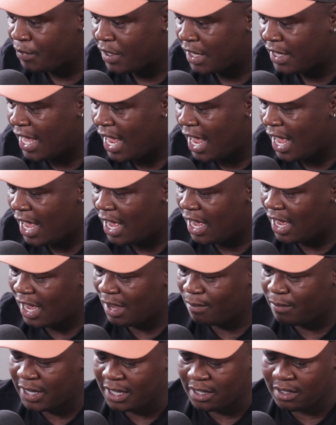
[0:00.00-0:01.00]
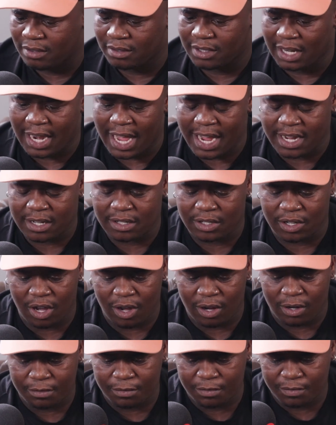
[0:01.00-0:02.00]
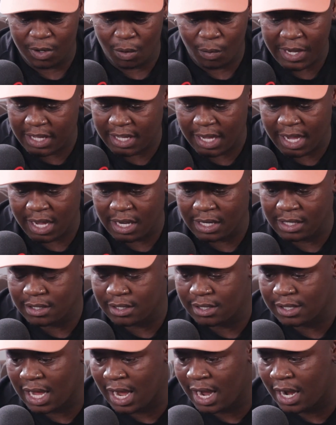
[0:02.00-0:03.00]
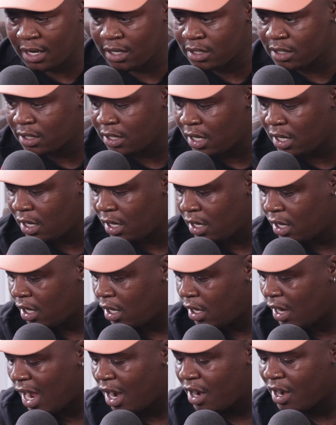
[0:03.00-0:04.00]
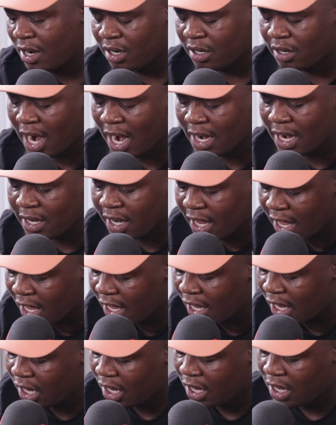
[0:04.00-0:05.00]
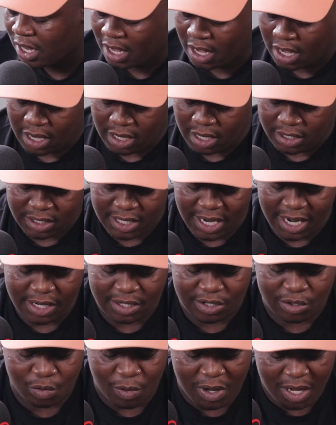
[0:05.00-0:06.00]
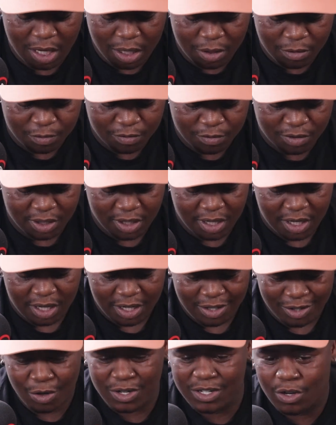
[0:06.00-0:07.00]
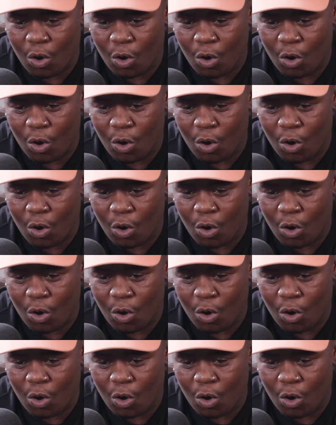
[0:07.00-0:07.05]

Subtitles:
Yeah. I mean the likes of The Weeknd signed, Ariana Grande, Taylor Swift. Those are